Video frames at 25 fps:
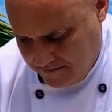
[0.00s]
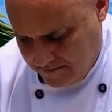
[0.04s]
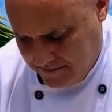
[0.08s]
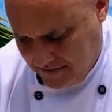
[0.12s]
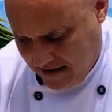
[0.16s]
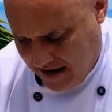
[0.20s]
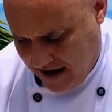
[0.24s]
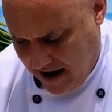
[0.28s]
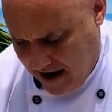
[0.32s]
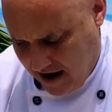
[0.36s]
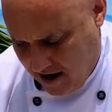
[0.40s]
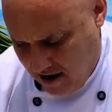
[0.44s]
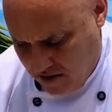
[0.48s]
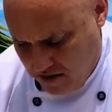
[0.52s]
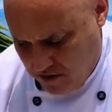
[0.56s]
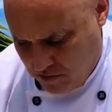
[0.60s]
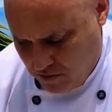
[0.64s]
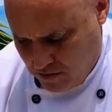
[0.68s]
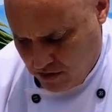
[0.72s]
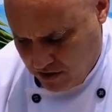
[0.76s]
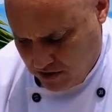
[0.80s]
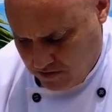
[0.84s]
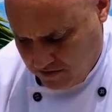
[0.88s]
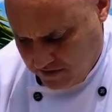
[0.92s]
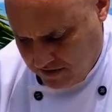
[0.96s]
how to
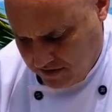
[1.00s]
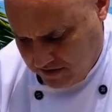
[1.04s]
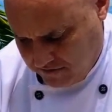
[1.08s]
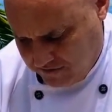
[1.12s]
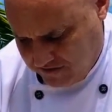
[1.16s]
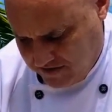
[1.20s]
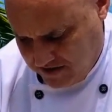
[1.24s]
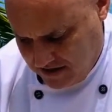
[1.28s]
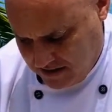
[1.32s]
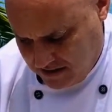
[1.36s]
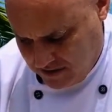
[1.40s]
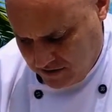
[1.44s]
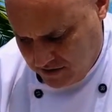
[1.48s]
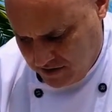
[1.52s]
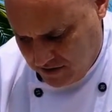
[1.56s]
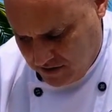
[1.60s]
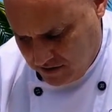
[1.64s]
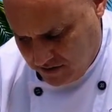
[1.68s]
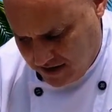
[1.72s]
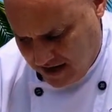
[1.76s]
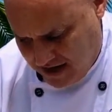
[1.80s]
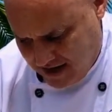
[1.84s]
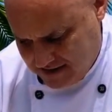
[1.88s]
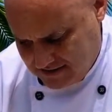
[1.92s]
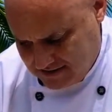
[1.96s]
work with the phyllo dough,
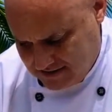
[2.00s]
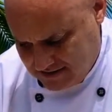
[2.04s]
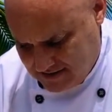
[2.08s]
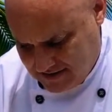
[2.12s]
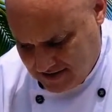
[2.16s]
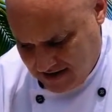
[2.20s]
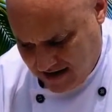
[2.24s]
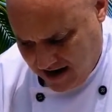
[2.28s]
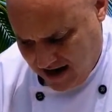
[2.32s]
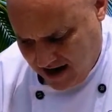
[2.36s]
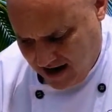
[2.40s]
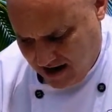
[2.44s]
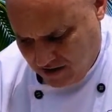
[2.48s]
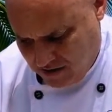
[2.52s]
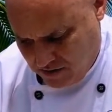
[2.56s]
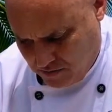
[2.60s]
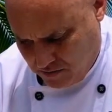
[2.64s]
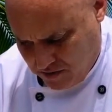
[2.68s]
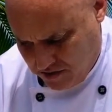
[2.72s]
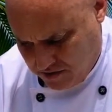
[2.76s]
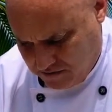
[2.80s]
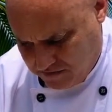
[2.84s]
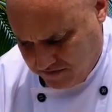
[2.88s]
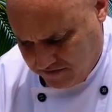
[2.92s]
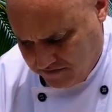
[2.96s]
guys. How to
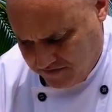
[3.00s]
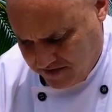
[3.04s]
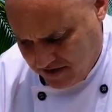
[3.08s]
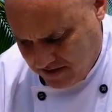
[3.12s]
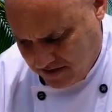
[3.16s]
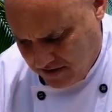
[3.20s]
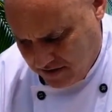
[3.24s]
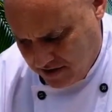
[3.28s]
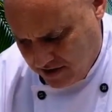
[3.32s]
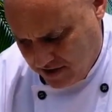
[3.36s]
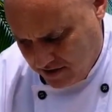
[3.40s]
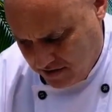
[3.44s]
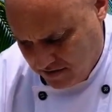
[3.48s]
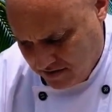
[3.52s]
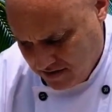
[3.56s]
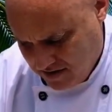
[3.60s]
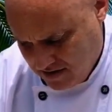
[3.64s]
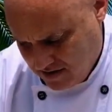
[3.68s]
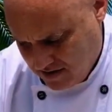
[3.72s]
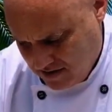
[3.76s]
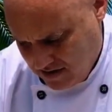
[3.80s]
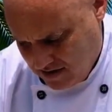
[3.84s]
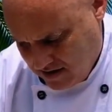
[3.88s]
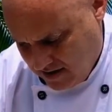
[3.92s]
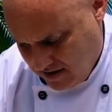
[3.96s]
work with phyllo dough.
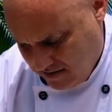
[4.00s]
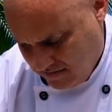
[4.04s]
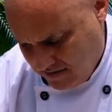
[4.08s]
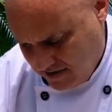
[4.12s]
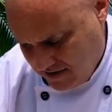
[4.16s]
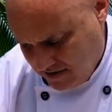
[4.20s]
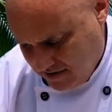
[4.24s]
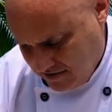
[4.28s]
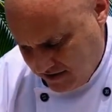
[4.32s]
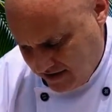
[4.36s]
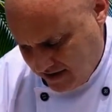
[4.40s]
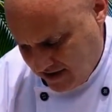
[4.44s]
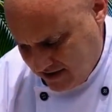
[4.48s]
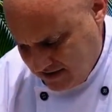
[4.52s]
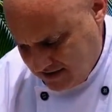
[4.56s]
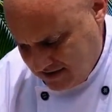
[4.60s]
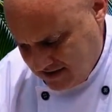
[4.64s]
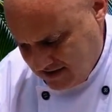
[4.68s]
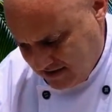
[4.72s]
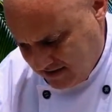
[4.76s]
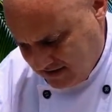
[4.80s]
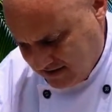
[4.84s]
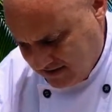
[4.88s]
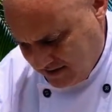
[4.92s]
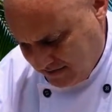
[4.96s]
I'm going to go ahead and
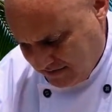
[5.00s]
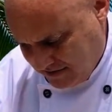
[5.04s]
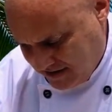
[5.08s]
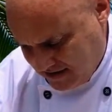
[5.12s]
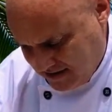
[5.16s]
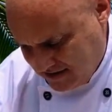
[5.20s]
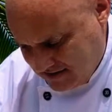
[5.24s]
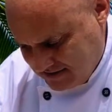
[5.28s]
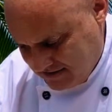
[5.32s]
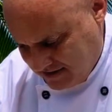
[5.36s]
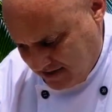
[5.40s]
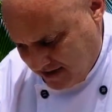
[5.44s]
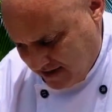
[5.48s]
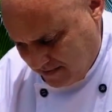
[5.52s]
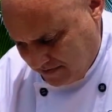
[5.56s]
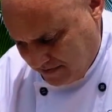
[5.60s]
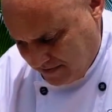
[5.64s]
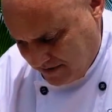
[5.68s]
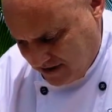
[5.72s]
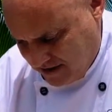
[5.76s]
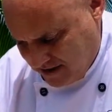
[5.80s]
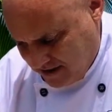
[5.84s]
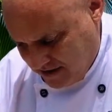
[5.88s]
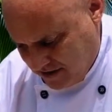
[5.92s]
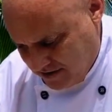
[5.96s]
tuck some of these up
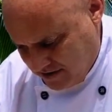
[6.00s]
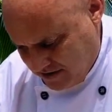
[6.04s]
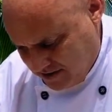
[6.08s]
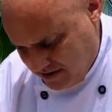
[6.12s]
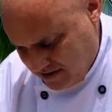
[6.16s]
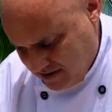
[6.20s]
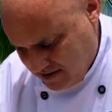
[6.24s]
and under.